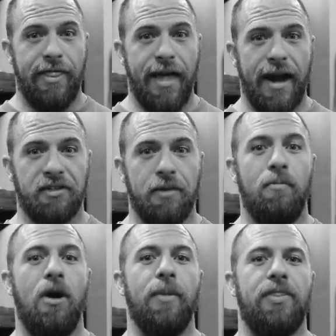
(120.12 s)
that is the
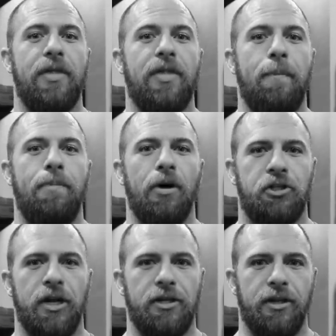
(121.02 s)
moment that they
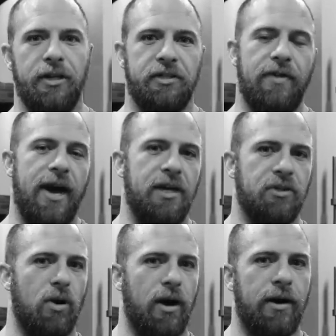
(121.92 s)
push into this
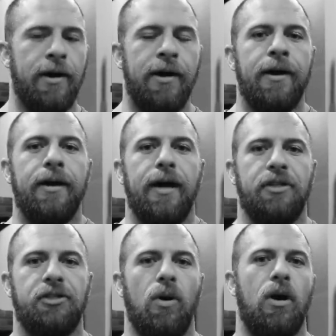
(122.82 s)
phase where
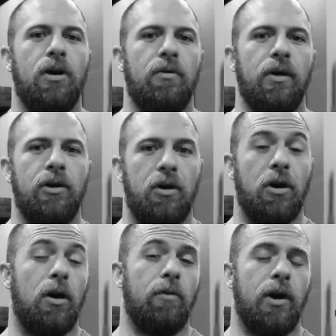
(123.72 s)
it's so hard to
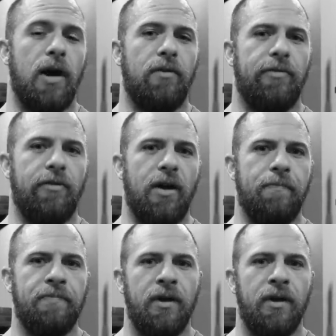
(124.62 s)
recover from.